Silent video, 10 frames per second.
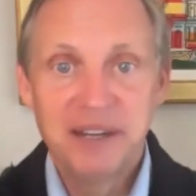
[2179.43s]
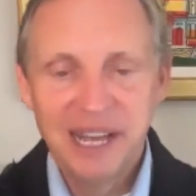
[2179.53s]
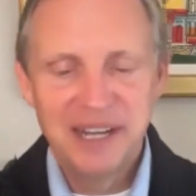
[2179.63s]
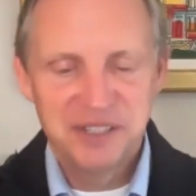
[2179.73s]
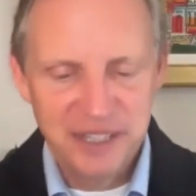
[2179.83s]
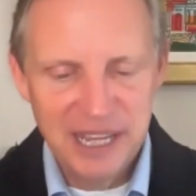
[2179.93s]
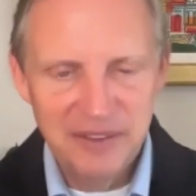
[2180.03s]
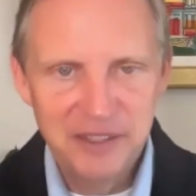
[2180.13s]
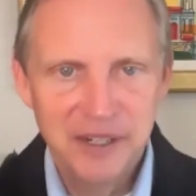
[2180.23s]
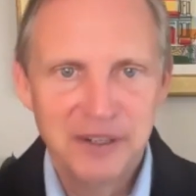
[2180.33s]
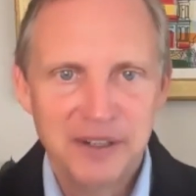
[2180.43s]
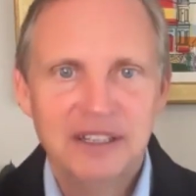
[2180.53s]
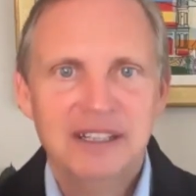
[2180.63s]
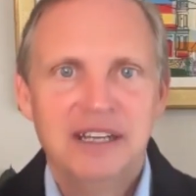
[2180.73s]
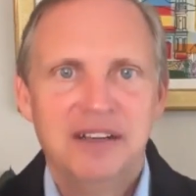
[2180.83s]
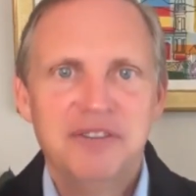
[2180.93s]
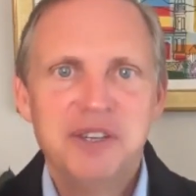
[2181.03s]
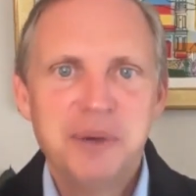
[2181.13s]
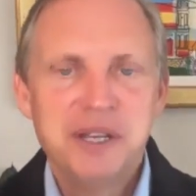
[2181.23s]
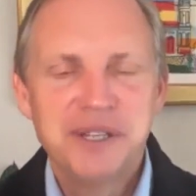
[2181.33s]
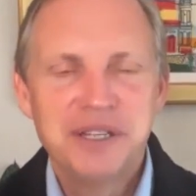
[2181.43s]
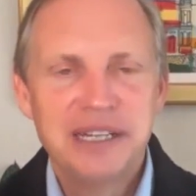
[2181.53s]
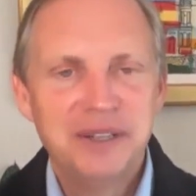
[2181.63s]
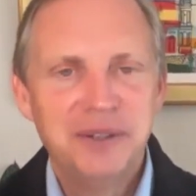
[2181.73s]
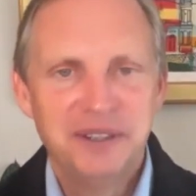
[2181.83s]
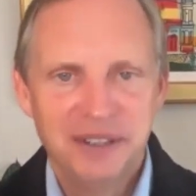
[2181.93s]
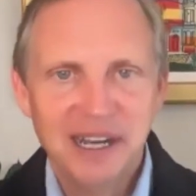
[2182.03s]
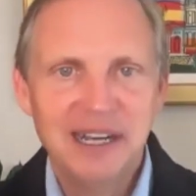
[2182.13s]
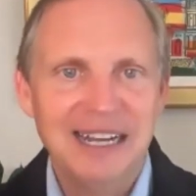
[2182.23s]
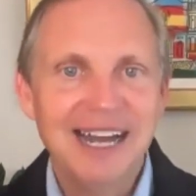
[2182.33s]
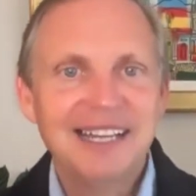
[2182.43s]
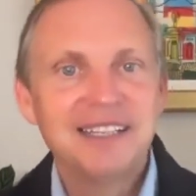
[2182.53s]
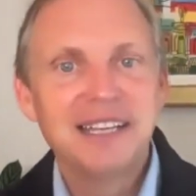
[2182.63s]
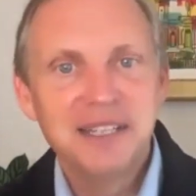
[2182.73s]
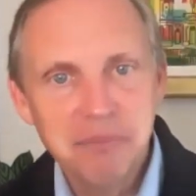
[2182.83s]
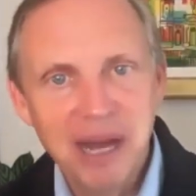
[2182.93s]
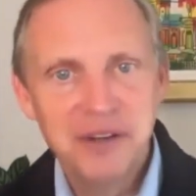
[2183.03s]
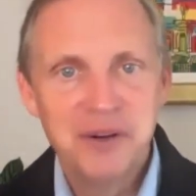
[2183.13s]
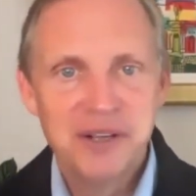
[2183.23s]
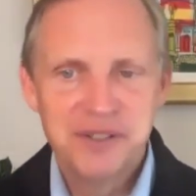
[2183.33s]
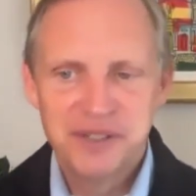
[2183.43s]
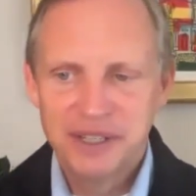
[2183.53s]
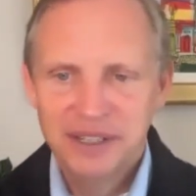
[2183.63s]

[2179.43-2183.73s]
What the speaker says: I actually ate there a few weeks ago and highlighted Madras,